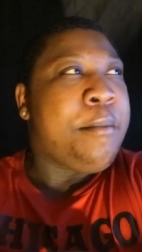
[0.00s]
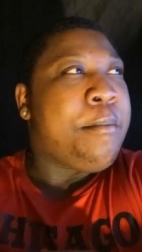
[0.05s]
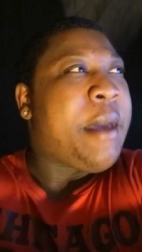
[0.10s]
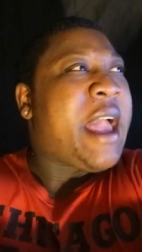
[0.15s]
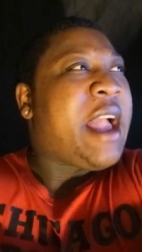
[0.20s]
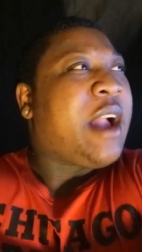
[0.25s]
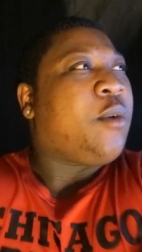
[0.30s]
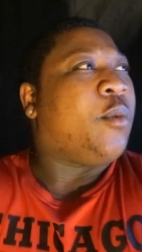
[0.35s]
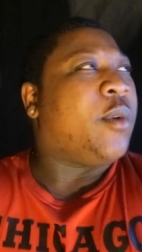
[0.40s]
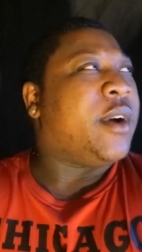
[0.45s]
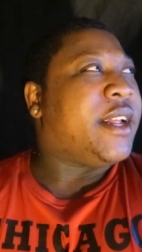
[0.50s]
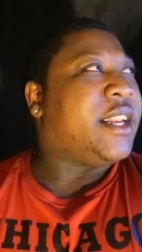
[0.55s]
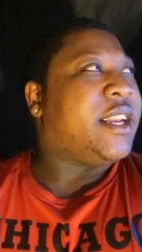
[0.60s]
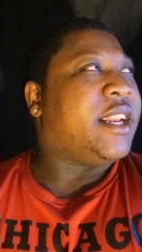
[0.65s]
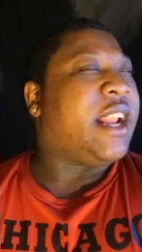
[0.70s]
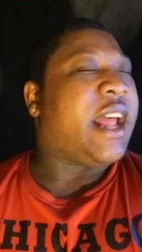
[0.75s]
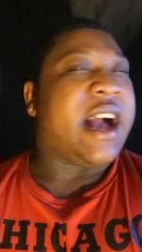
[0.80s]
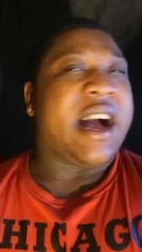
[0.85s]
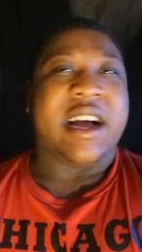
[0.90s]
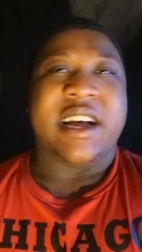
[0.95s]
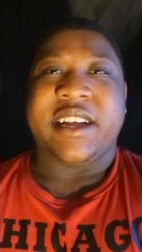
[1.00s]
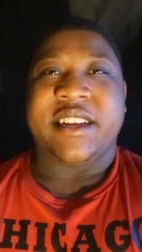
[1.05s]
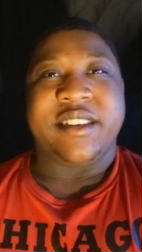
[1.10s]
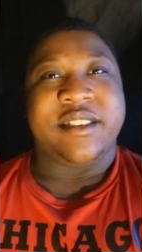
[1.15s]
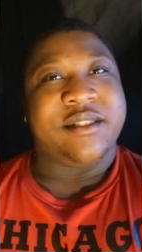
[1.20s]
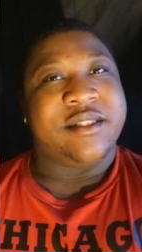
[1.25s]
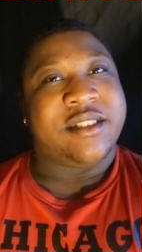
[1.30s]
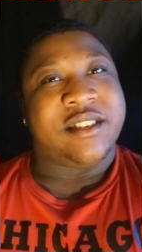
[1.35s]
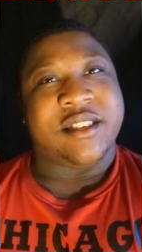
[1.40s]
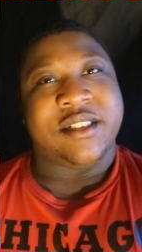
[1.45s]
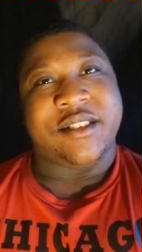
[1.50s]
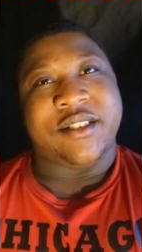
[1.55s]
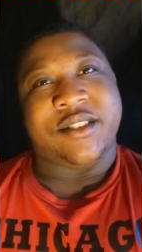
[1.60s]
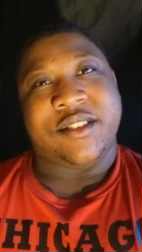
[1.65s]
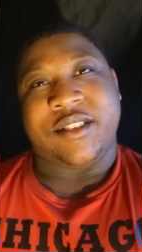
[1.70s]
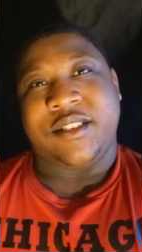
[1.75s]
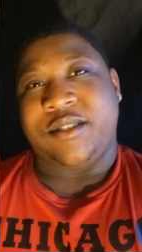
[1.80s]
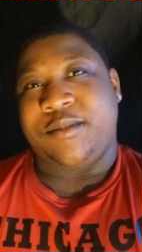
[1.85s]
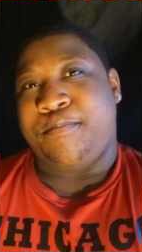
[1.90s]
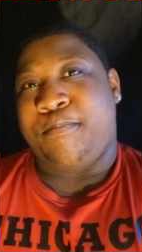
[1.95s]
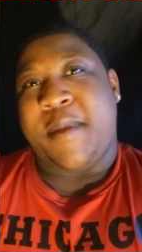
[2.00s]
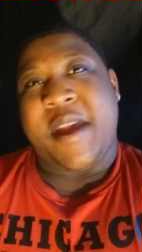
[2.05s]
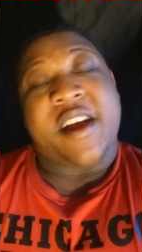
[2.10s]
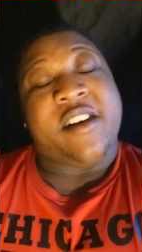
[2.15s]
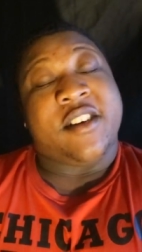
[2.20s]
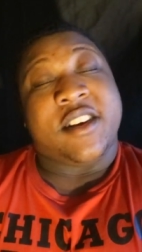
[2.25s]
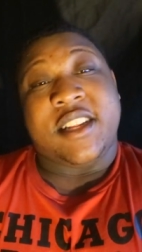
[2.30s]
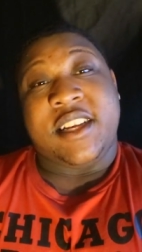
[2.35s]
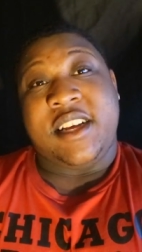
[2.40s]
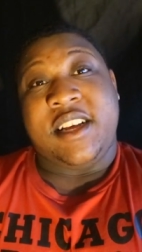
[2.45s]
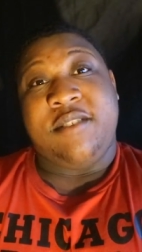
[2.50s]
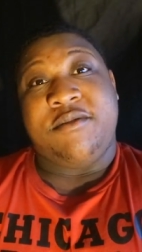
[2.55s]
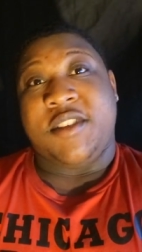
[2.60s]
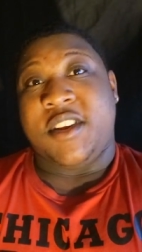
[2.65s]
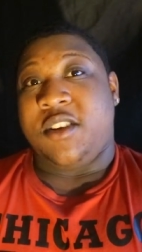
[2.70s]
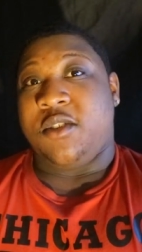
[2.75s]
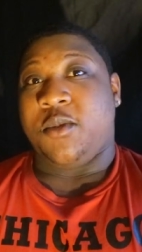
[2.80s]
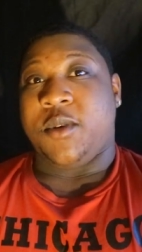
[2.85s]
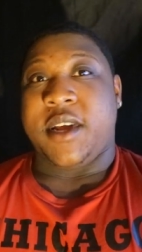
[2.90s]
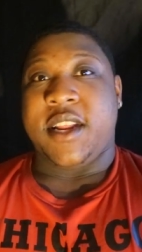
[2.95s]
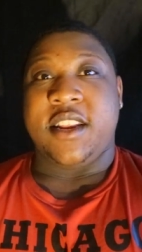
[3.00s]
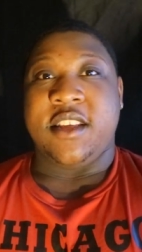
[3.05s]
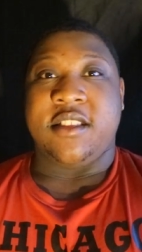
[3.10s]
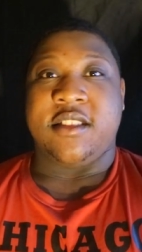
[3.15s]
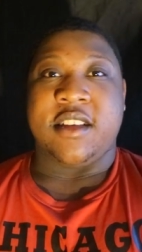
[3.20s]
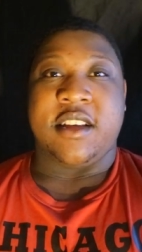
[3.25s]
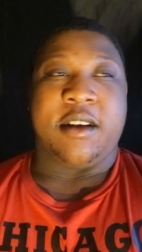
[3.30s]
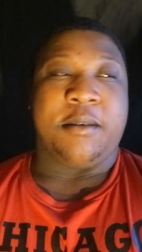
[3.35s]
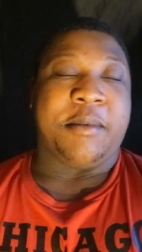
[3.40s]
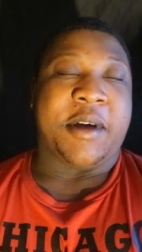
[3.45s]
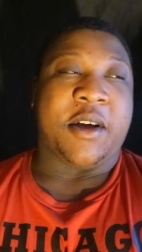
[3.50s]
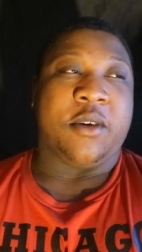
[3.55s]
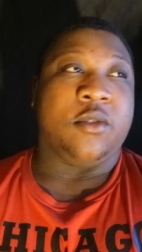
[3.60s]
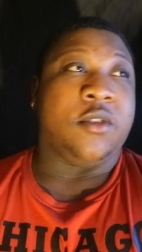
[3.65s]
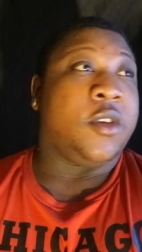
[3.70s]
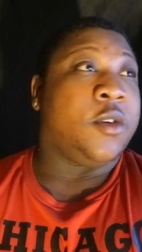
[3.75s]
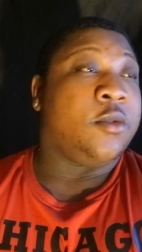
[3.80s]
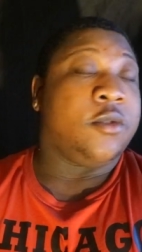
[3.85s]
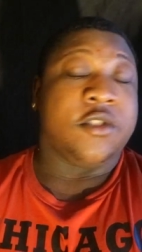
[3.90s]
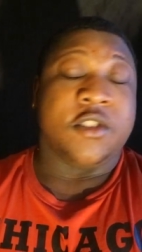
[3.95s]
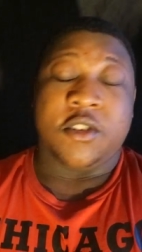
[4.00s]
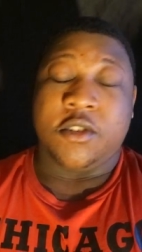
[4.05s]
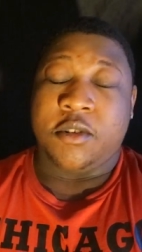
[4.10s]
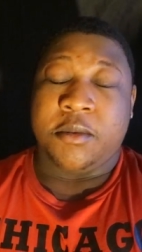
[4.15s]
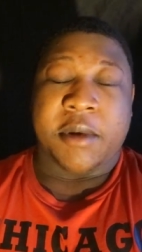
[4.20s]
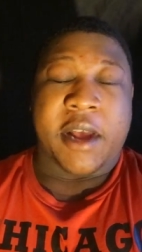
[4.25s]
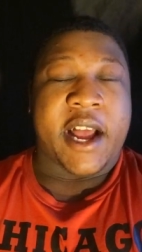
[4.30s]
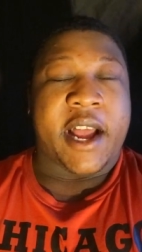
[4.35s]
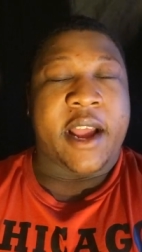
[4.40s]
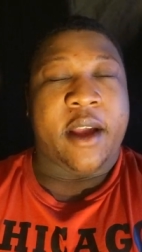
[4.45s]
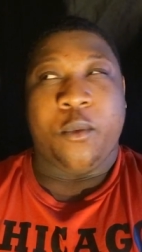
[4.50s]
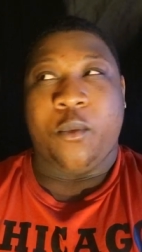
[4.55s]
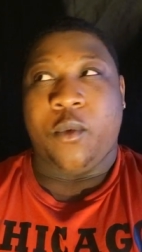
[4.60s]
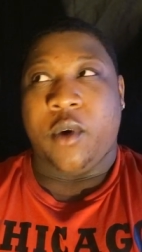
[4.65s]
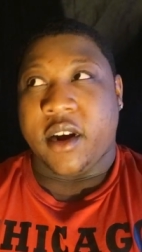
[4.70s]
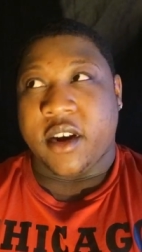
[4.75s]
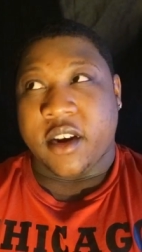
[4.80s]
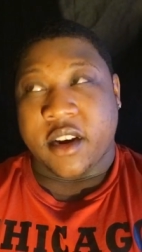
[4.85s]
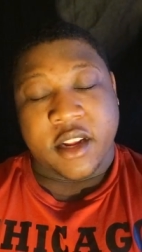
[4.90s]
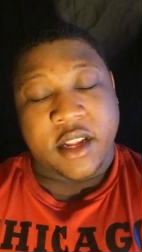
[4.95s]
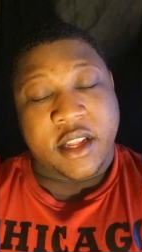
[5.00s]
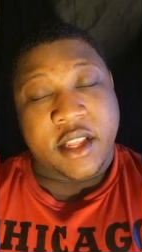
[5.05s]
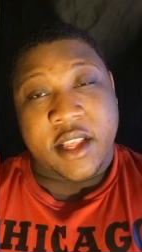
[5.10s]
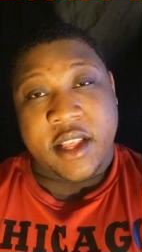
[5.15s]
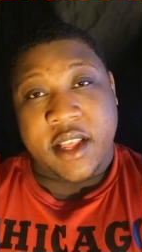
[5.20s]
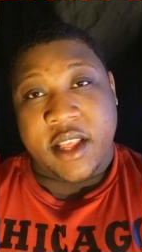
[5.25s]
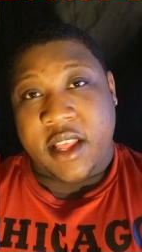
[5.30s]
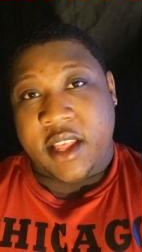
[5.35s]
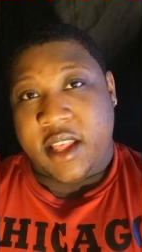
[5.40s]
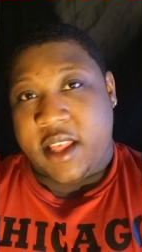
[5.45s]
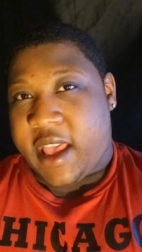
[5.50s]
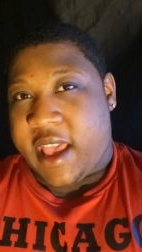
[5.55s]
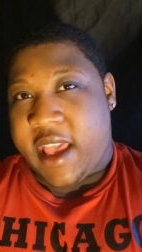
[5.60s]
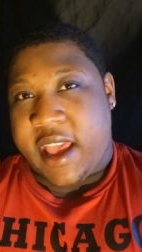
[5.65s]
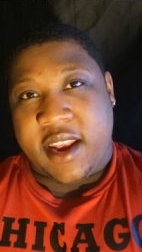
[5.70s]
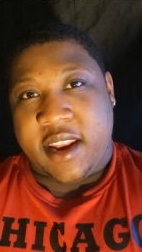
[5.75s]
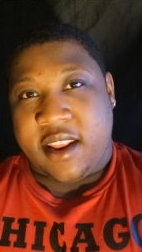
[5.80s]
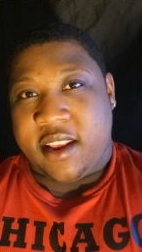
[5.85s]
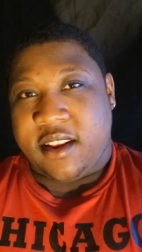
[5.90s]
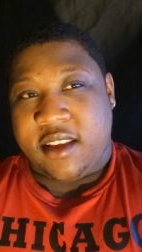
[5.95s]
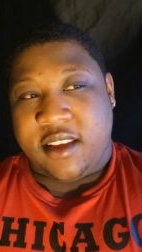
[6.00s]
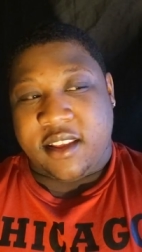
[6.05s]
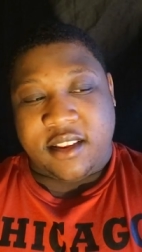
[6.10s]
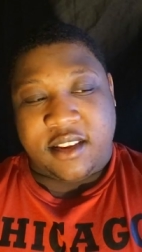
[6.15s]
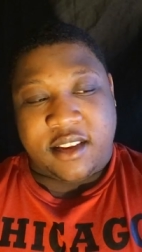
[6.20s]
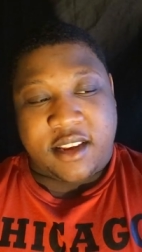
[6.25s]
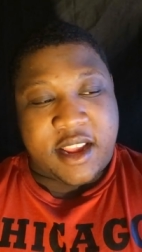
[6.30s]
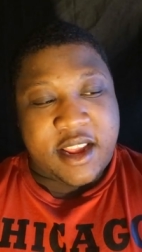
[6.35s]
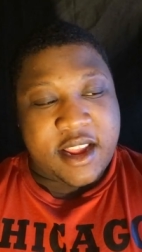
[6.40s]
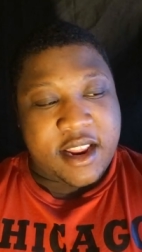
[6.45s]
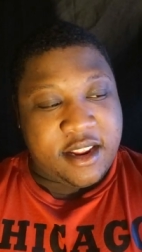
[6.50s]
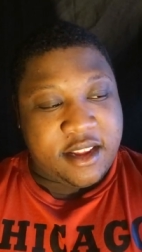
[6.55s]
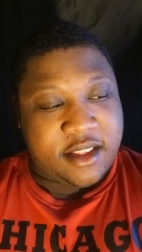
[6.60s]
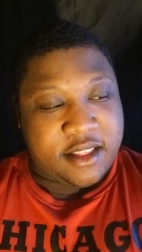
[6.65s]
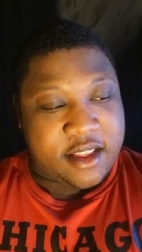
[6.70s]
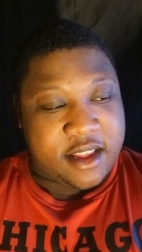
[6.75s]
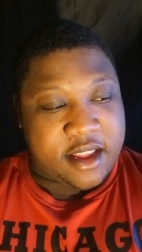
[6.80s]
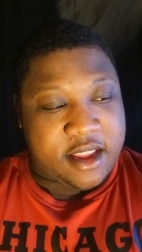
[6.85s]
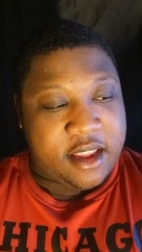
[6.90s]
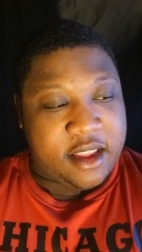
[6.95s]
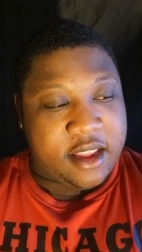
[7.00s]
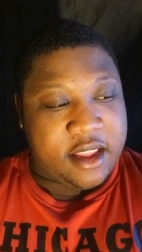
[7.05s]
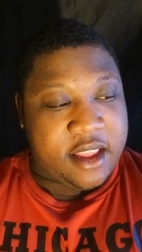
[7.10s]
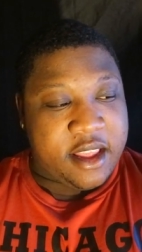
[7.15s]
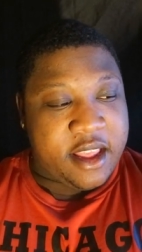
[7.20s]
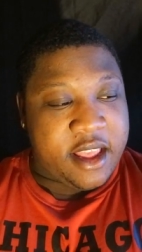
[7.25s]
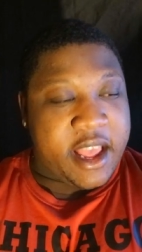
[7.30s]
back when I barely even knew anything about YouTube, how it worked, editing anything.